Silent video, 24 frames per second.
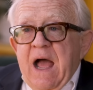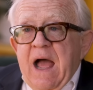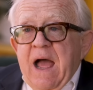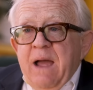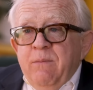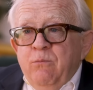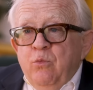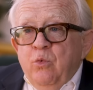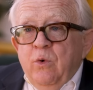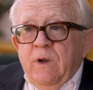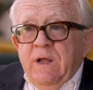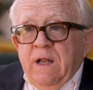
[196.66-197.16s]

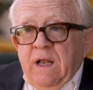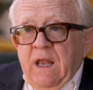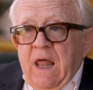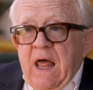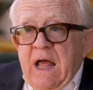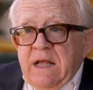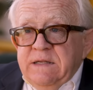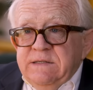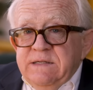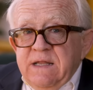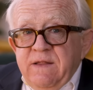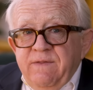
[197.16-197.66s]
I'm
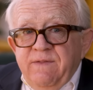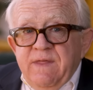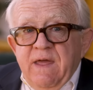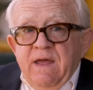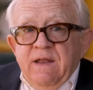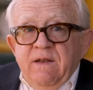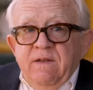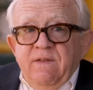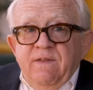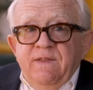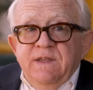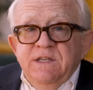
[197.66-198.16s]
realizing
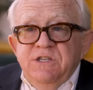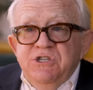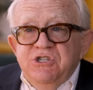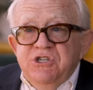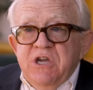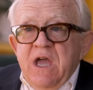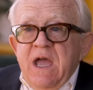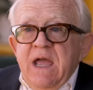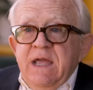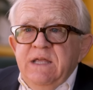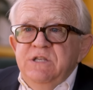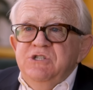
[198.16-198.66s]
that the
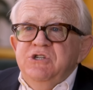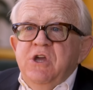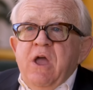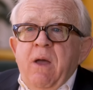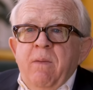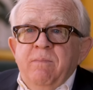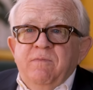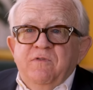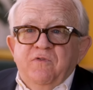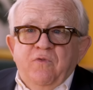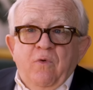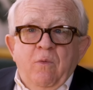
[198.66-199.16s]
change
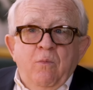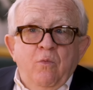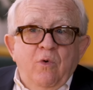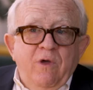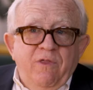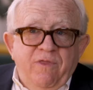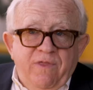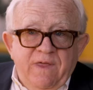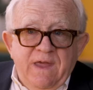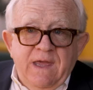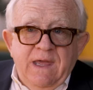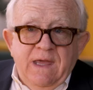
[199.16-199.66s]
comes from
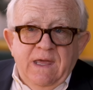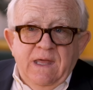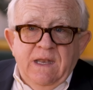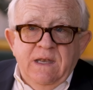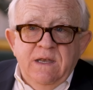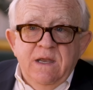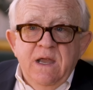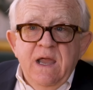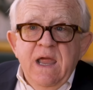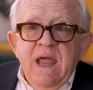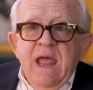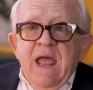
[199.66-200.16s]
within,
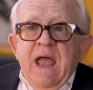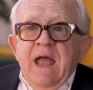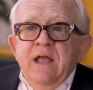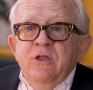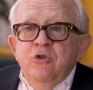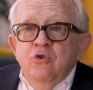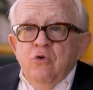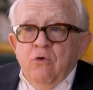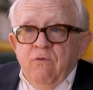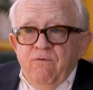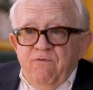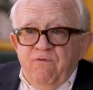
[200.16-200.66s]

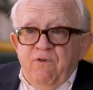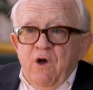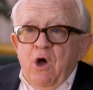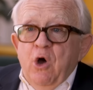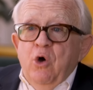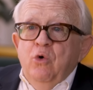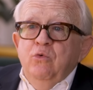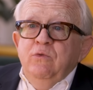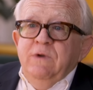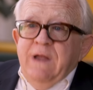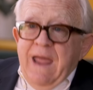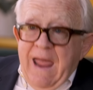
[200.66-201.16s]
and your
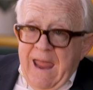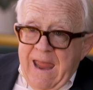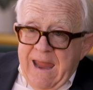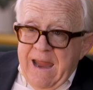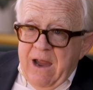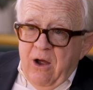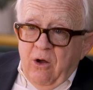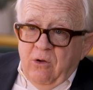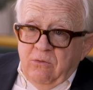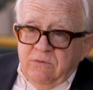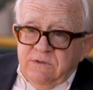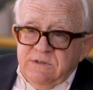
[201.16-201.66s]
vote
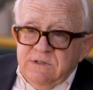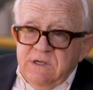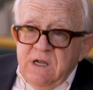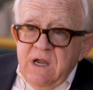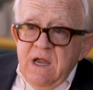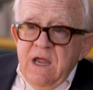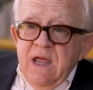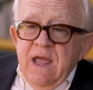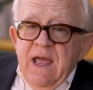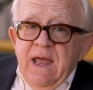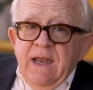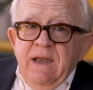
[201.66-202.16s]
counts.
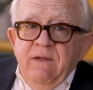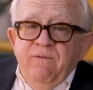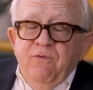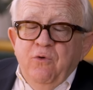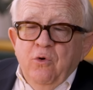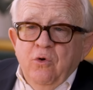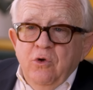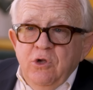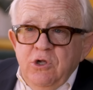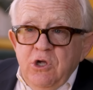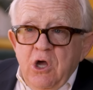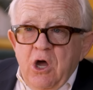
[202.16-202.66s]
And if
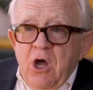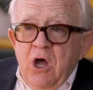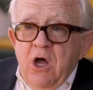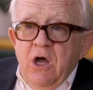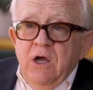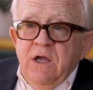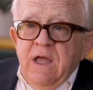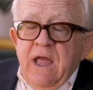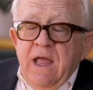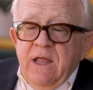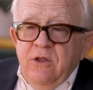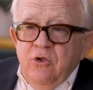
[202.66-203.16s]
you're
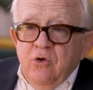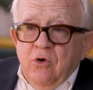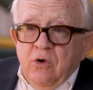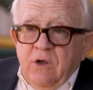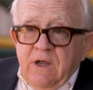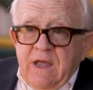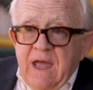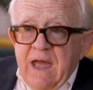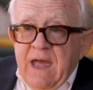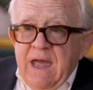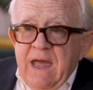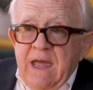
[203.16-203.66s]
young and you're
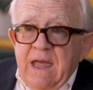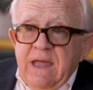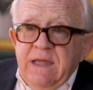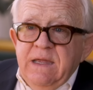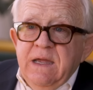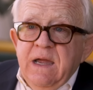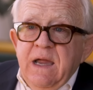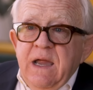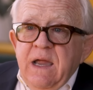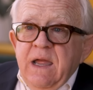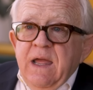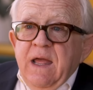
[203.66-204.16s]
gay,
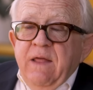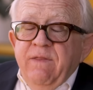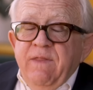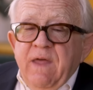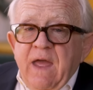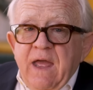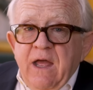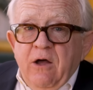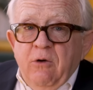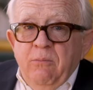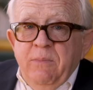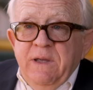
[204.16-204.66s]

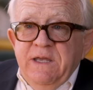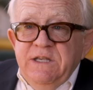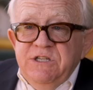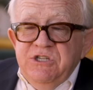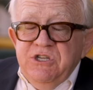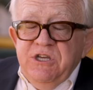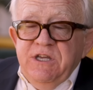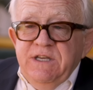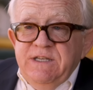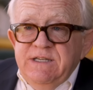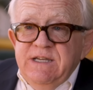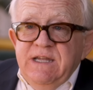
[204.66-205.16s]
the
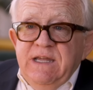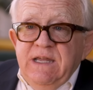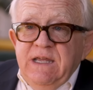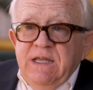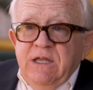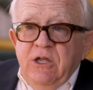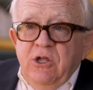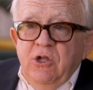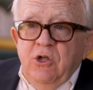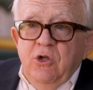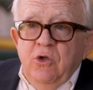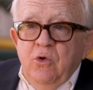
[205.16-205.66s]

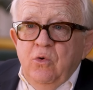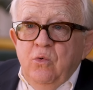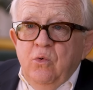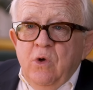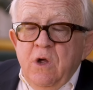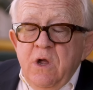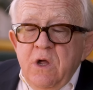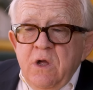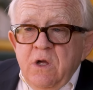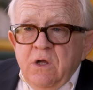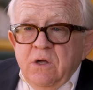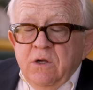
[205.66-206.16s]
LGBTQ
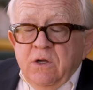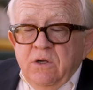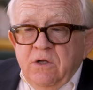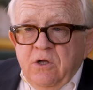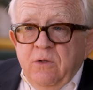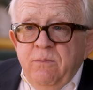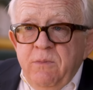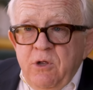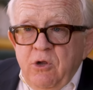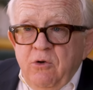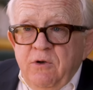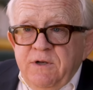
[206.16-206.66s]

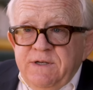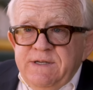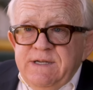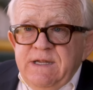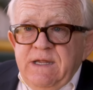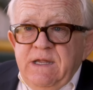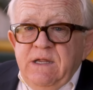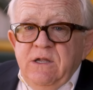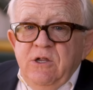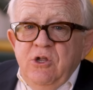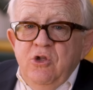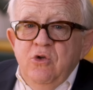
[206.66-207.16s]

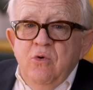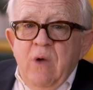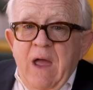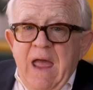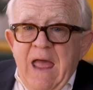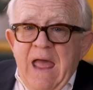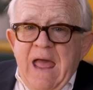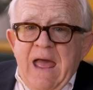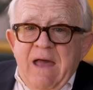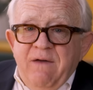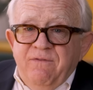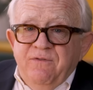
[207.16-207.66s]
community, you
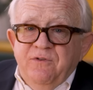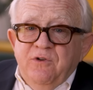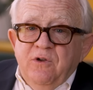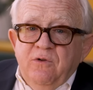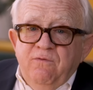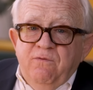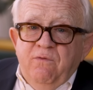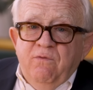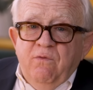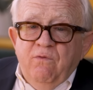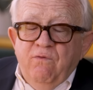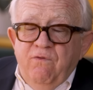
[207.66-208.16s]
have to
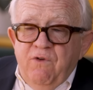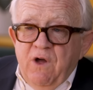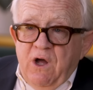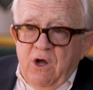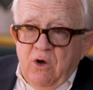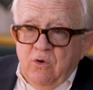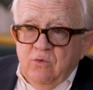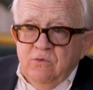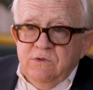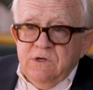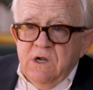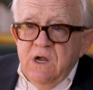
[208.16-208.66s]

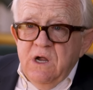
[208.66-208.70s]
vote.